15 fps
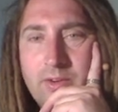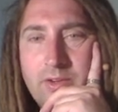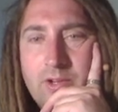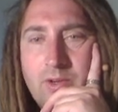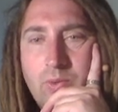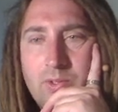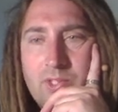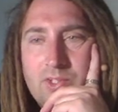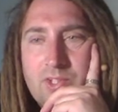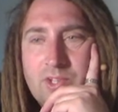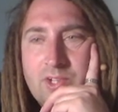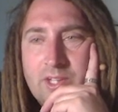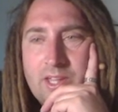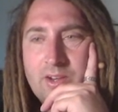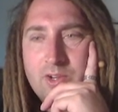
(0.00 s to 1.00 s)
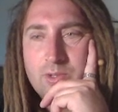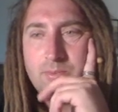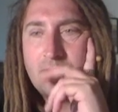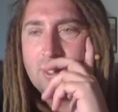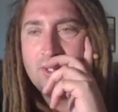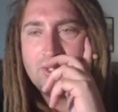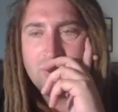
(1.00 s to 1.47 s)
I don't know what this indicator is
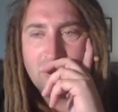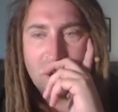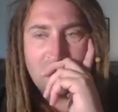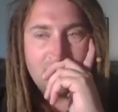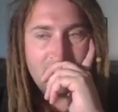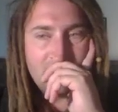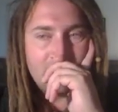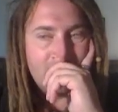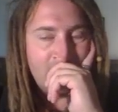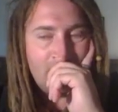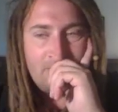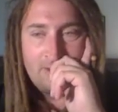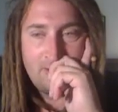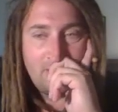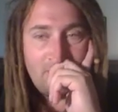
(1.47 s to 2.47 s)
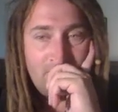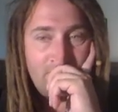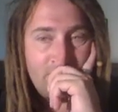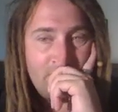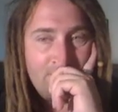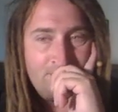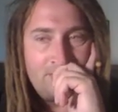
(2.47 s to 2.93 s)
based on, but
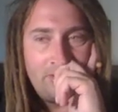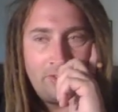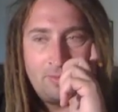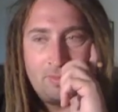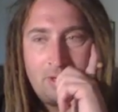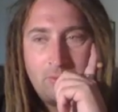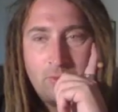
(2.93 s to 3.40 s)
that's telling me